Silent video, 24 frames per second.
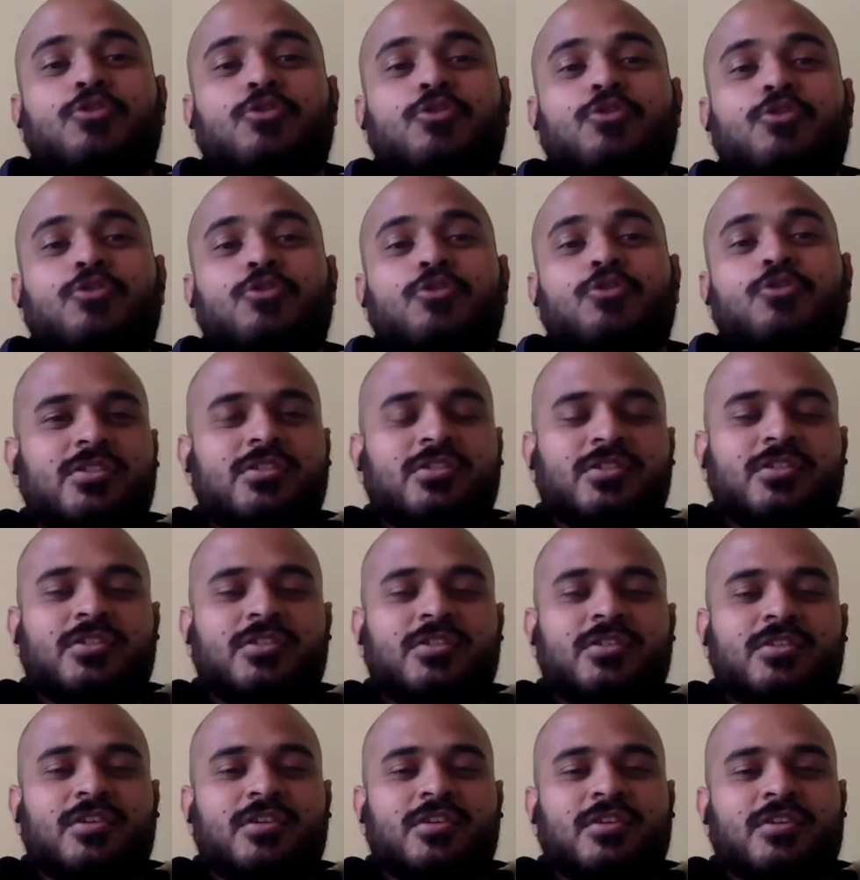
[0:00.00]
programming
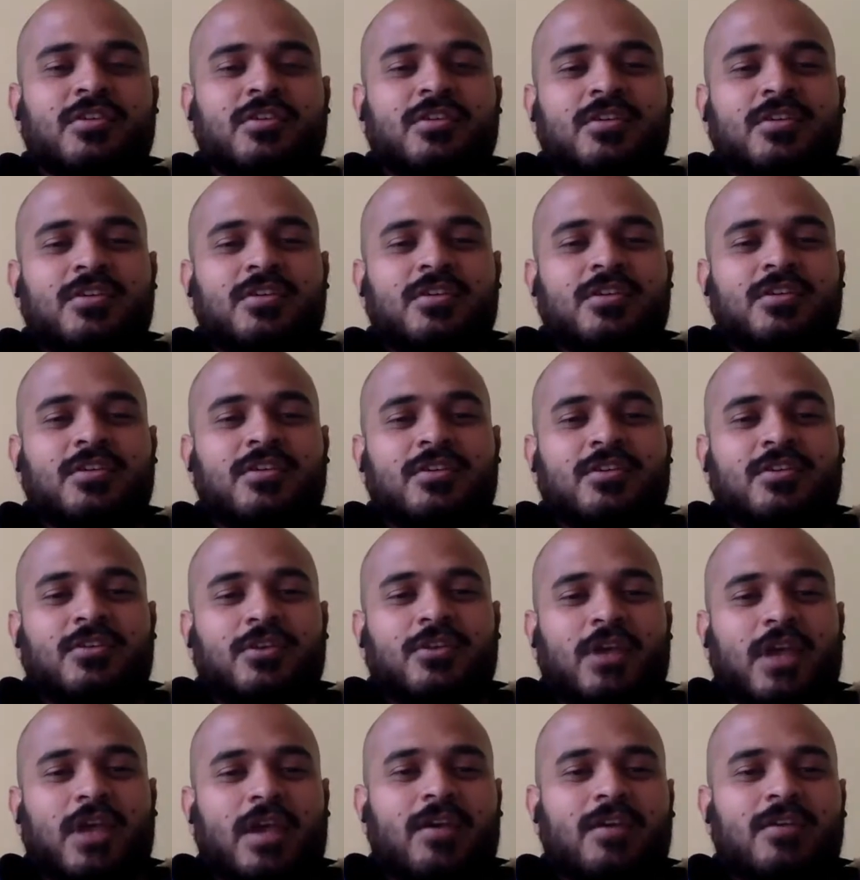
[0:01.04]
languages,
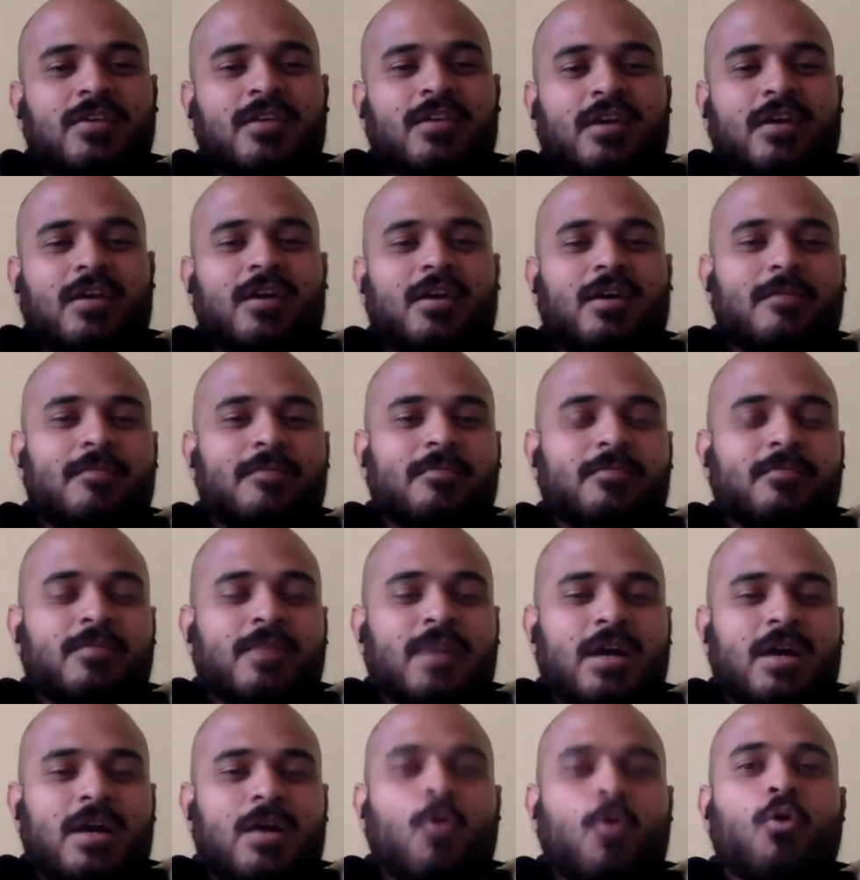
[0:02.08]
okay?
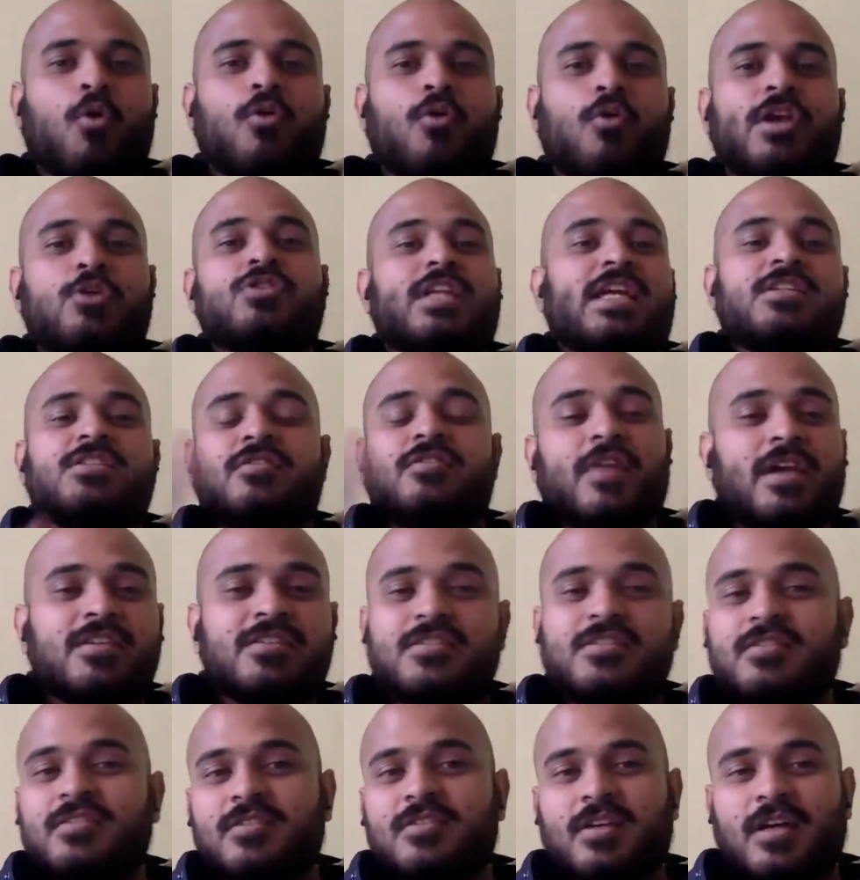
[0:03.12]
Or they use an
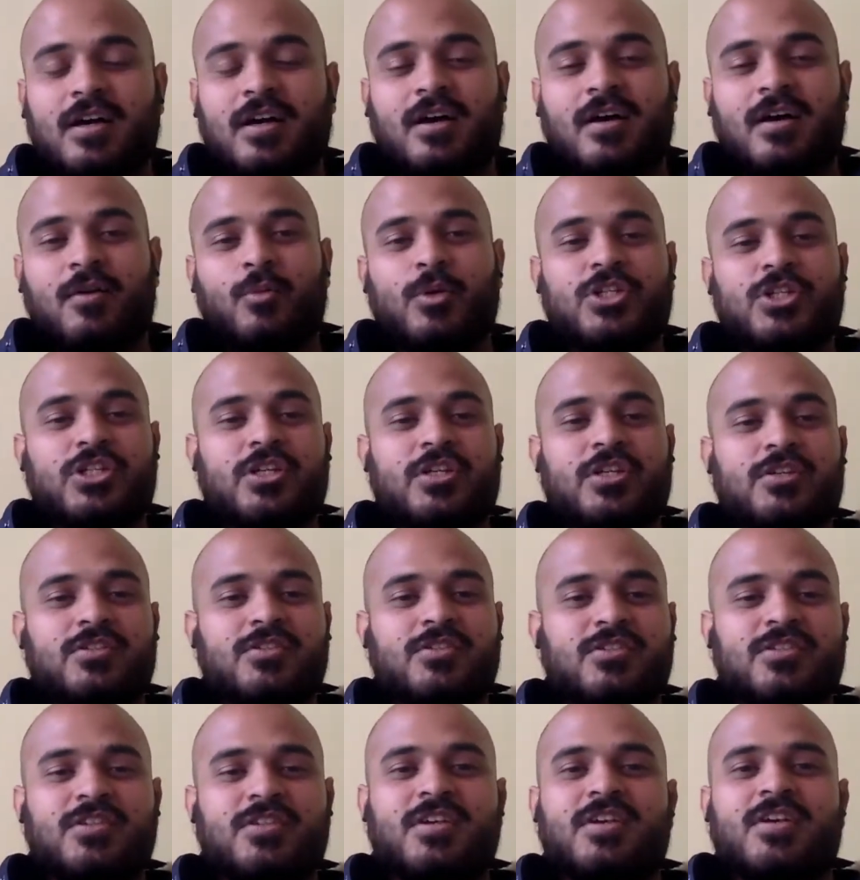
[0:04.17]
interface, which
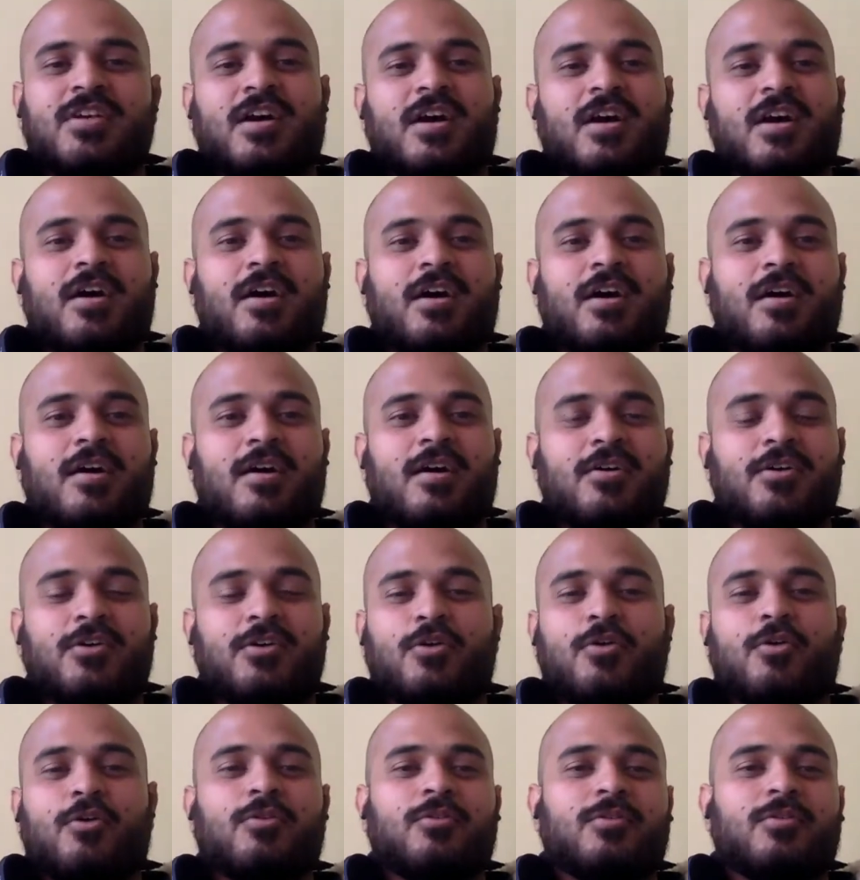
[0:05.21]
is,
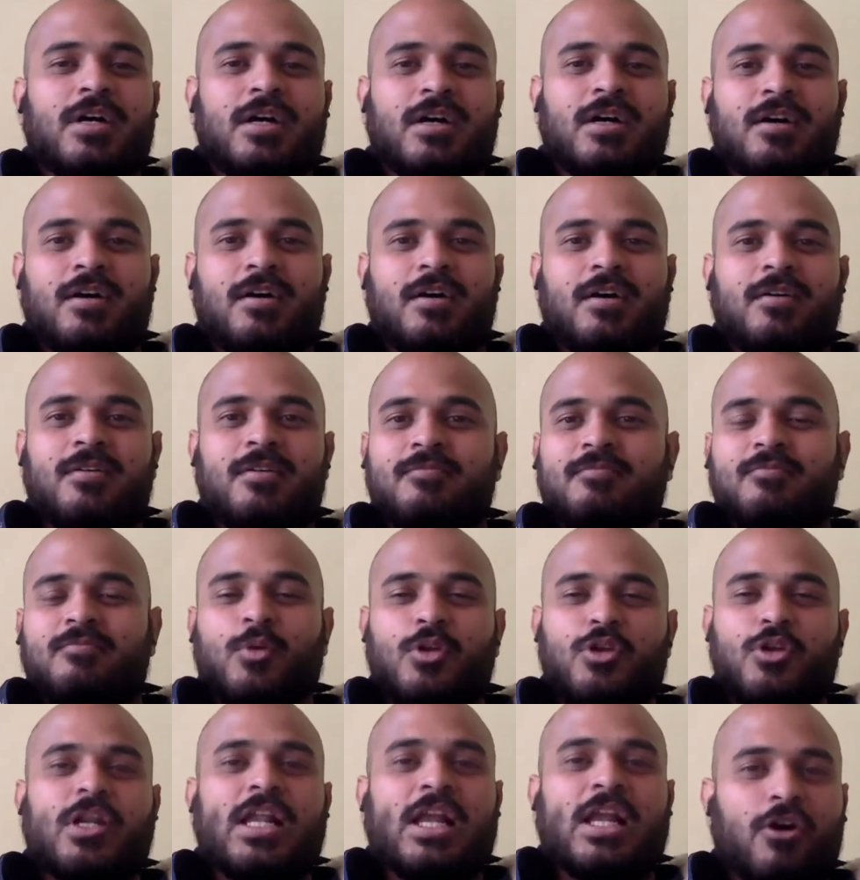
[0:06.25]

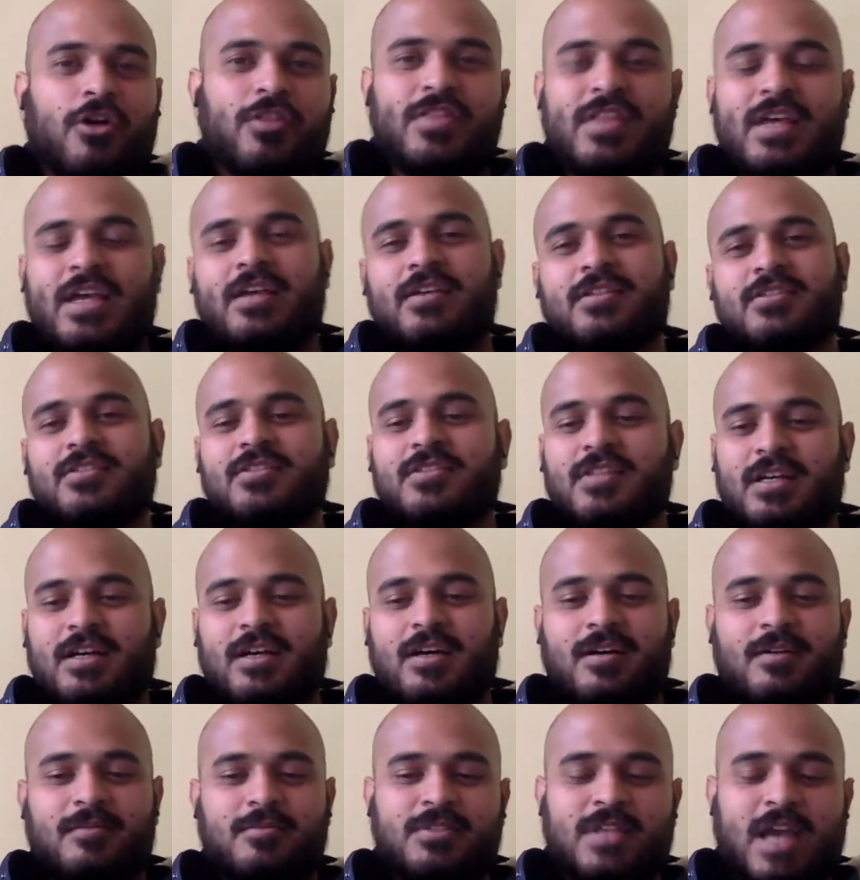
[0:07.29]
when you click on things,
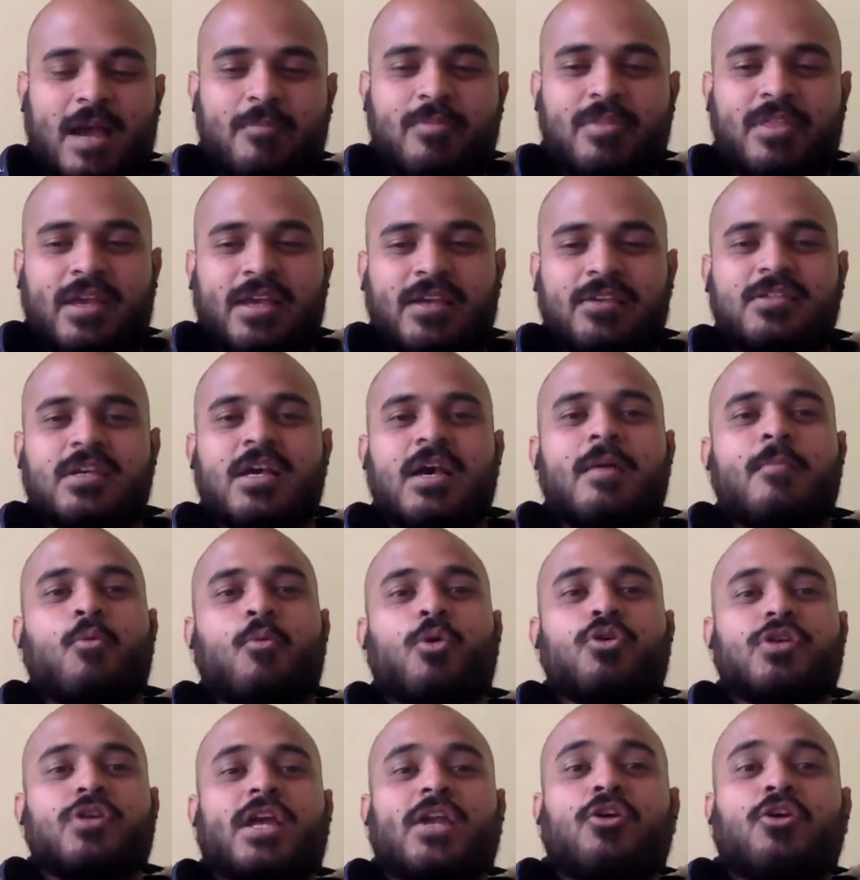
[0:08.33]
type things. When
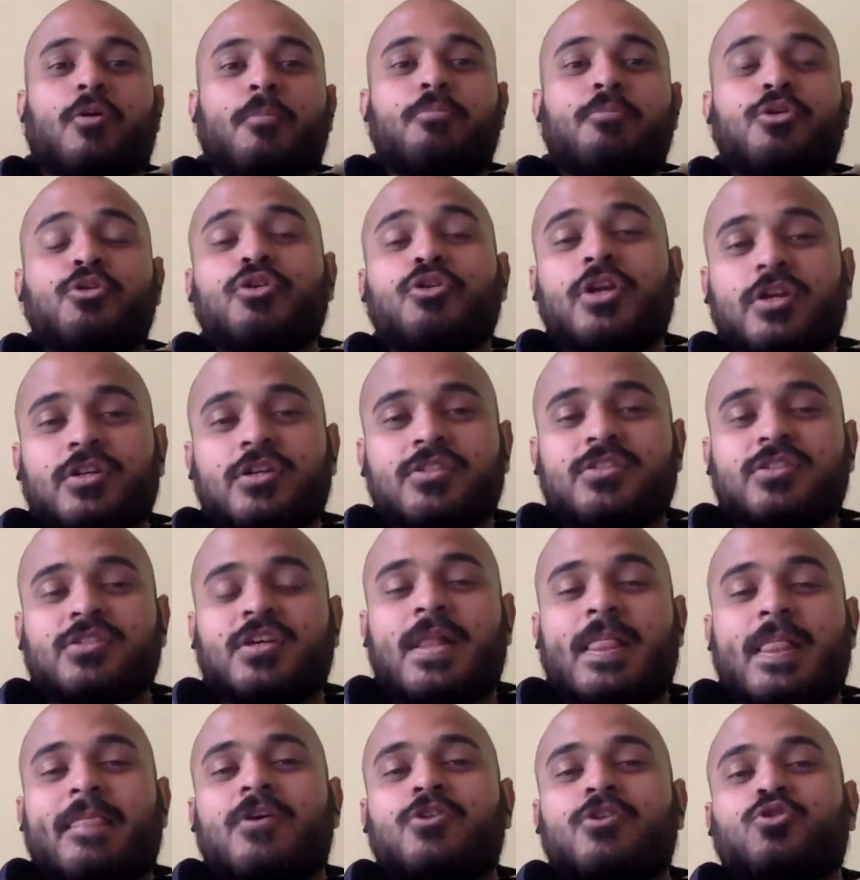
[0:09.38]
you get computers
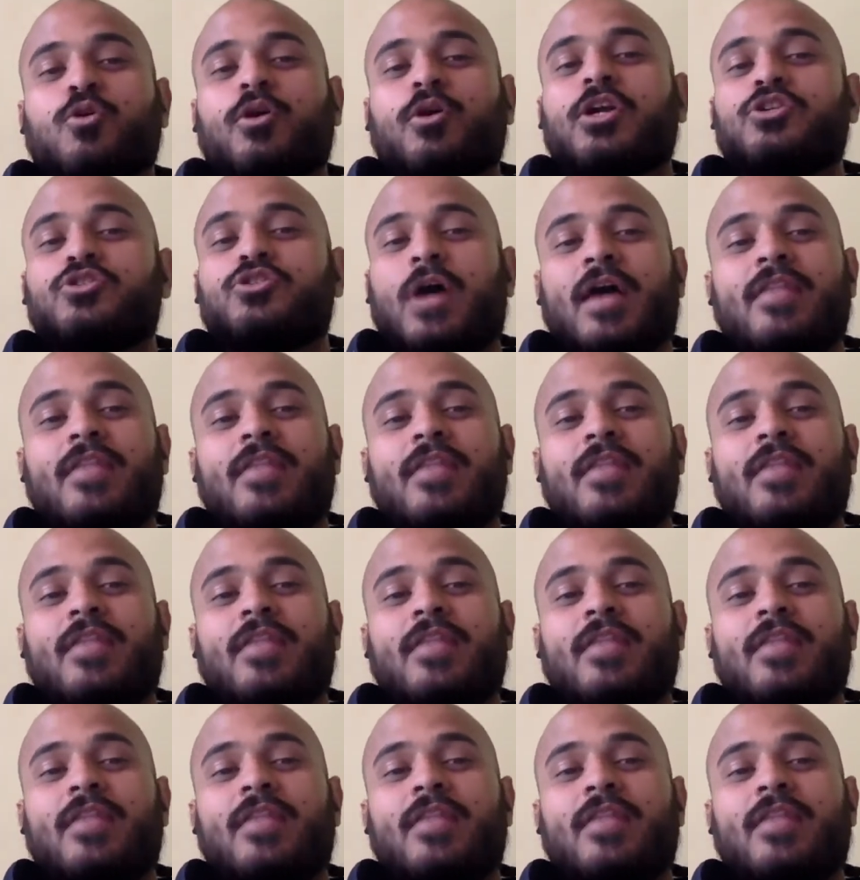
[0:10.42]
talking to other